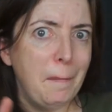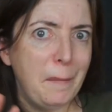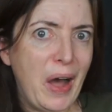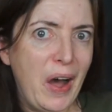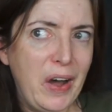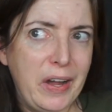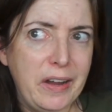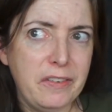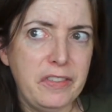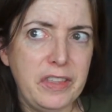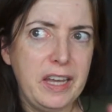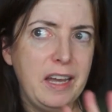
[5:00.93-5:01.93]
part
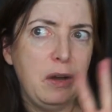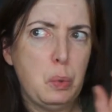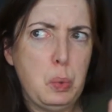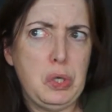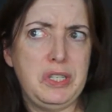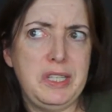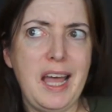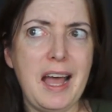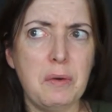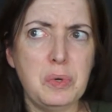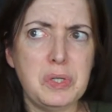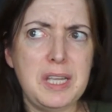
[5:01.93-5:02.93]
of the, what's
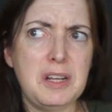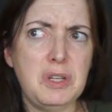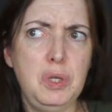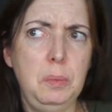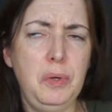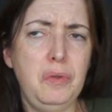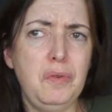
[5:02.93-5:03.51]
that? What's that 2.3%?